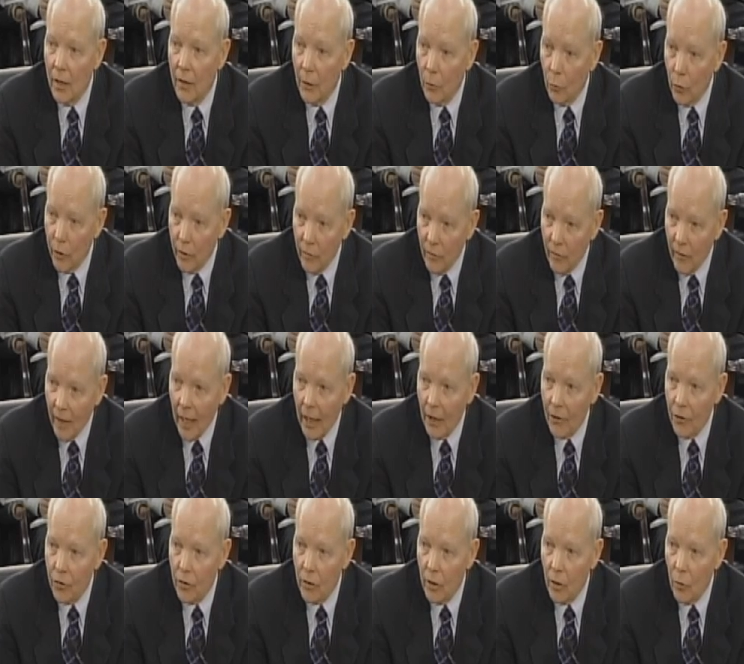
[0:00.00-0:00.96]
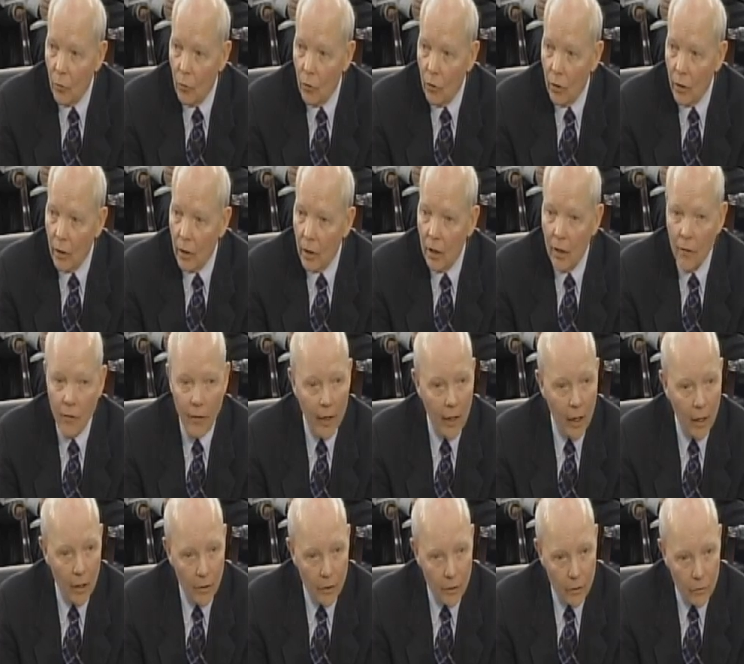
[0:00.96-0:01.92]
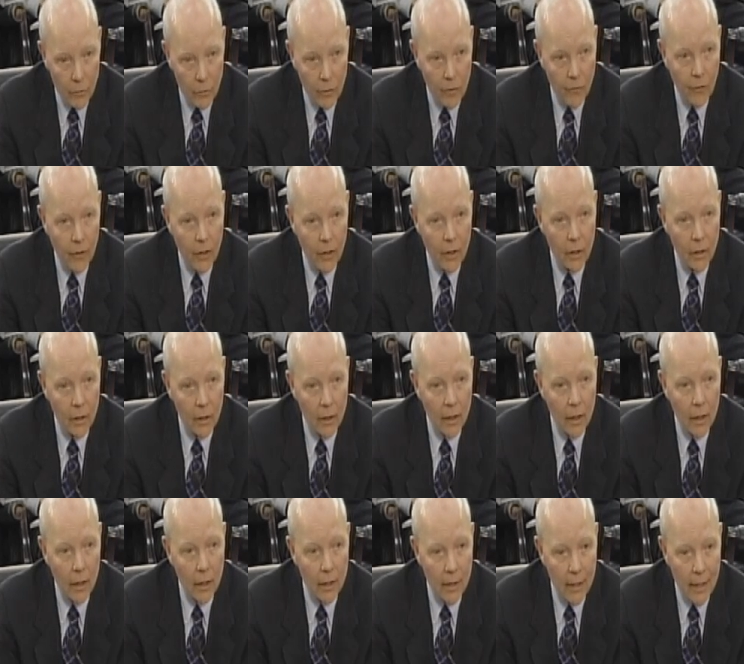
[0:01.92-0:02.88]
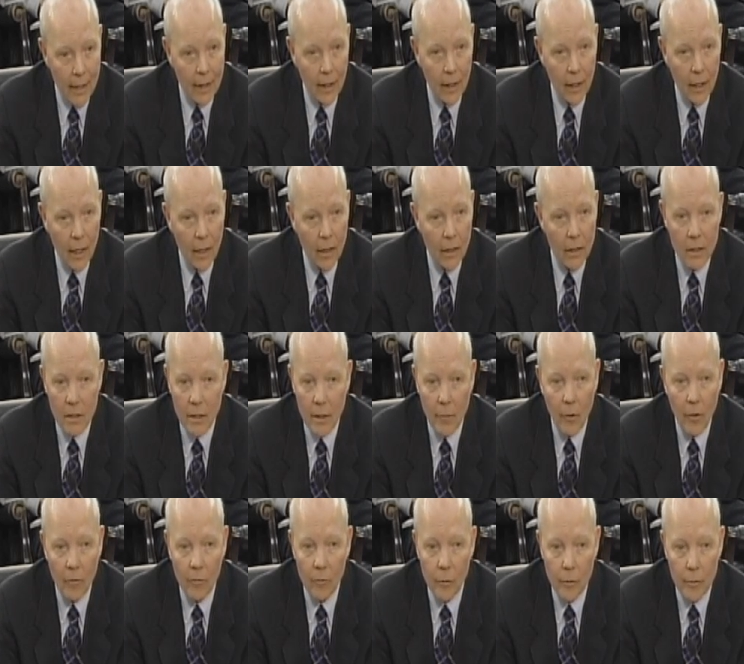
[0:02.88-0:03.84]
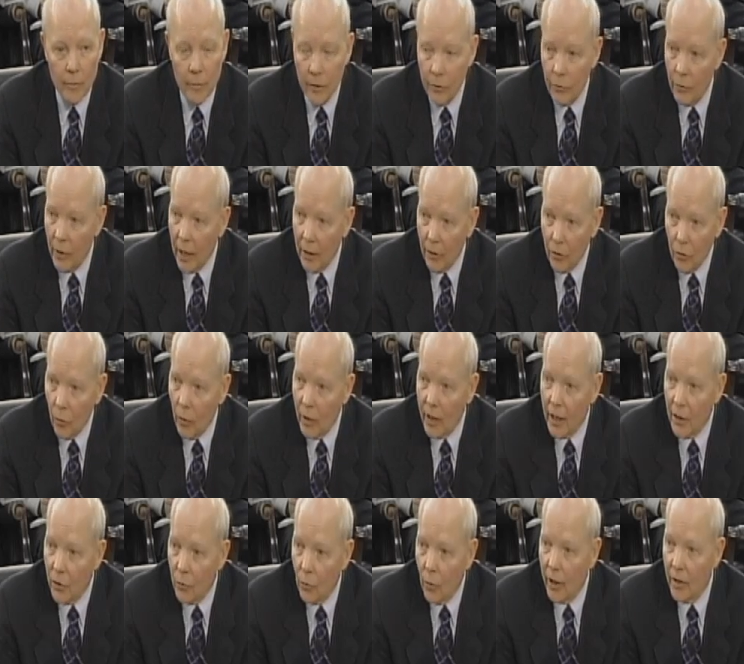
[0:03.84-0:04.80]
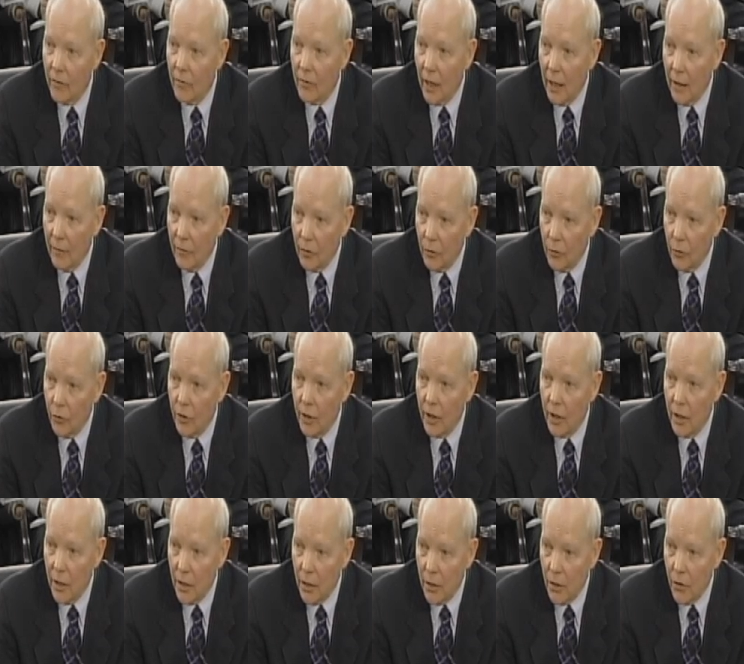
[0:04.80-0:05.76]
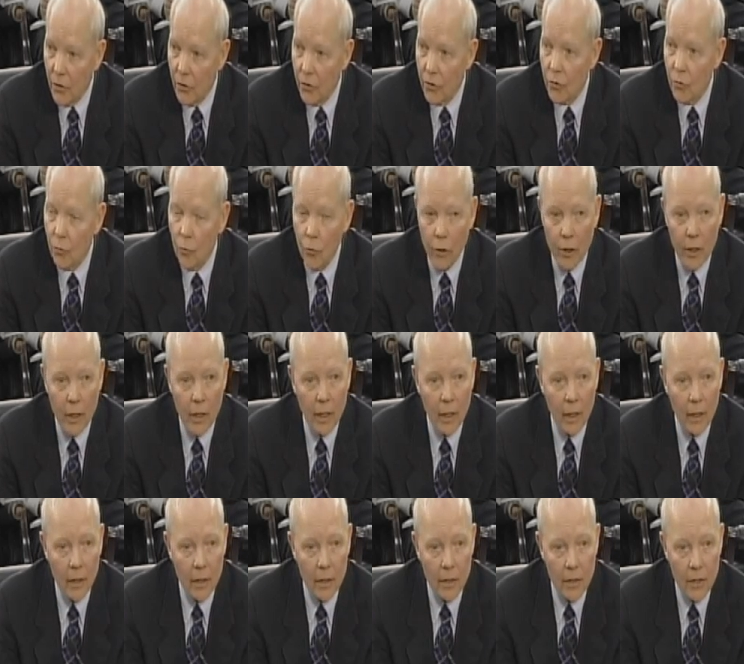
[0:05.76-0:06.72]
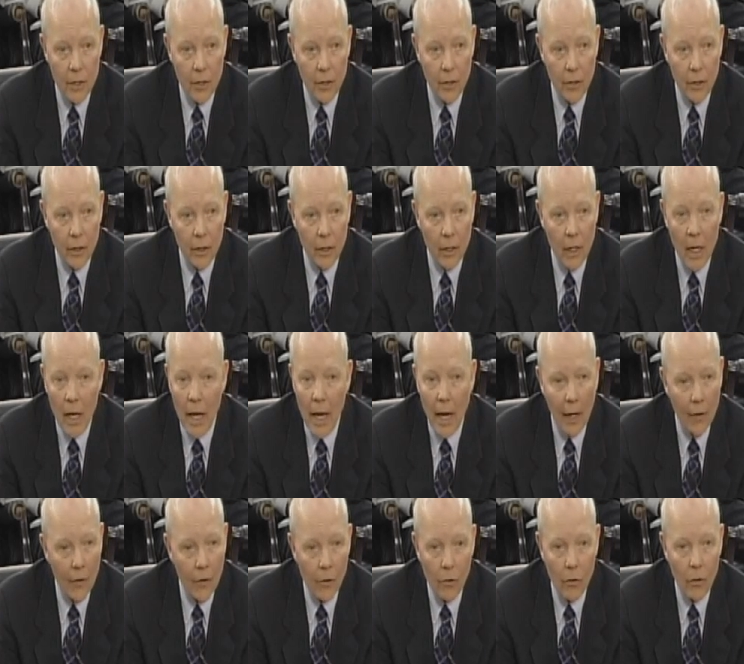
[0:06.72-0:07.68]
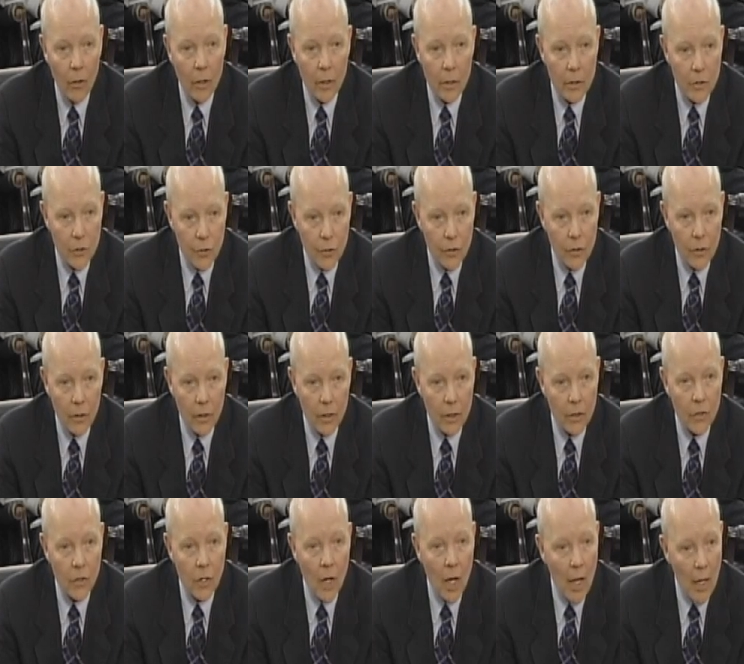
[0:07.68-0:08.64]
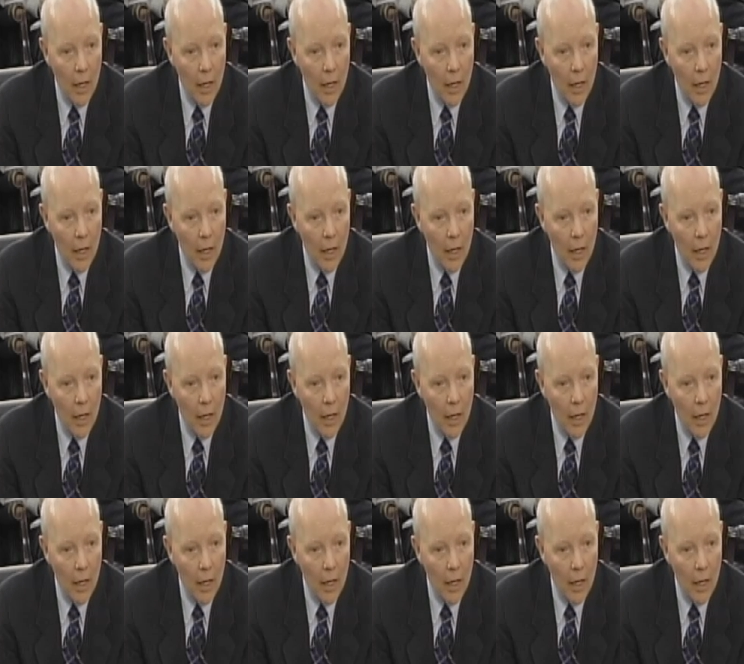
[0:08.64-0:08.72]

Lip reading: that we value their work. They are terrifically dedicated. Some of them have been around 20, 25, 30 years working on this area. And their only concern is,